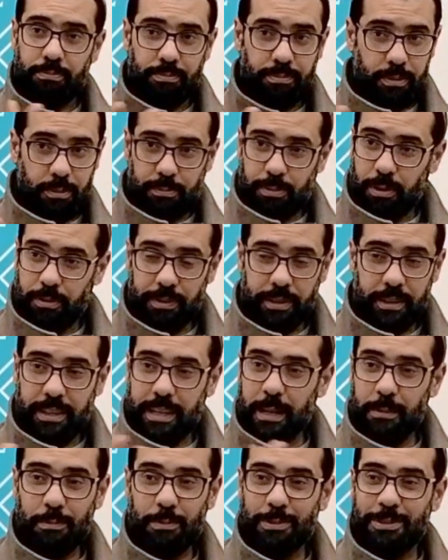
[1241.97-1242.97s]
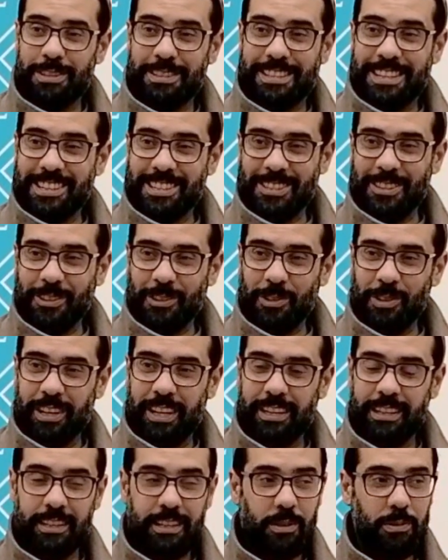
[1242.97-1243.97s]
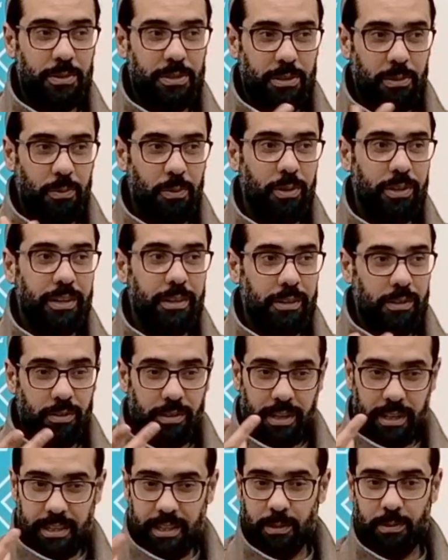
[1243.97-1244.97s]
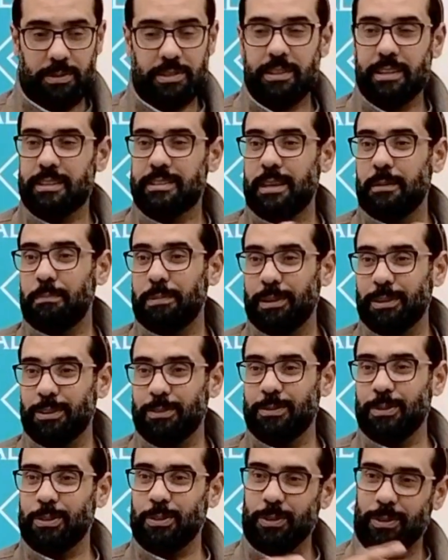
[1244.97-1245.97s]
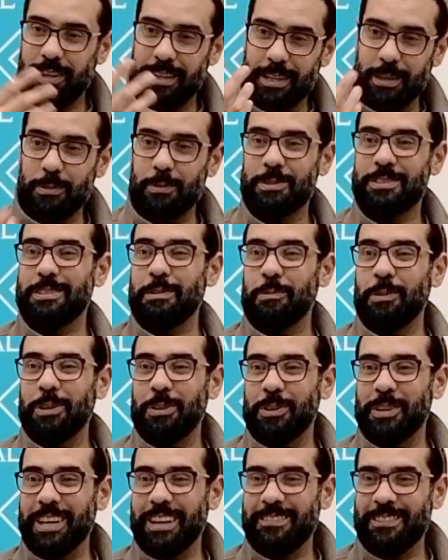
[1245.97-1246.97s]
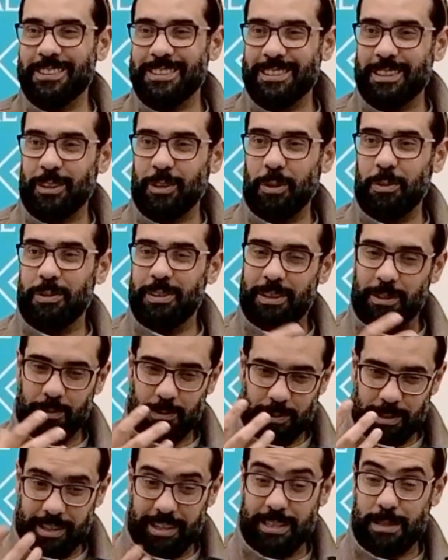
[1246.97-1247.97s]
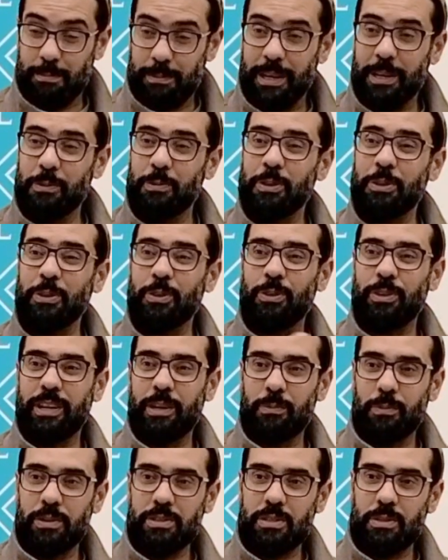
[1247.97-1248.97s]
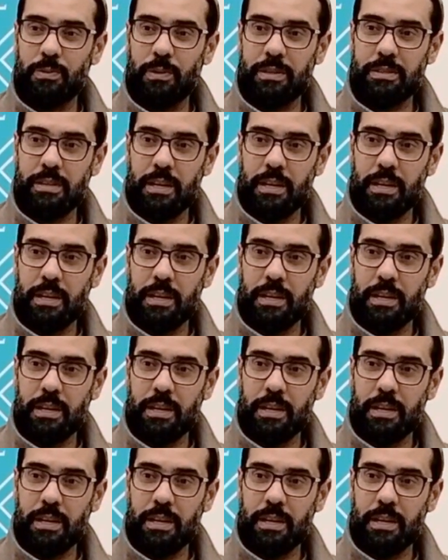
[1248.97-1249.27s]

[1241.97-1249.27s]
The Prophet came to teach the Quran. He was the walking Quran. He was the exemplar of the Quran. He was the one who gave us the Quran. He explained what the Quran was to us.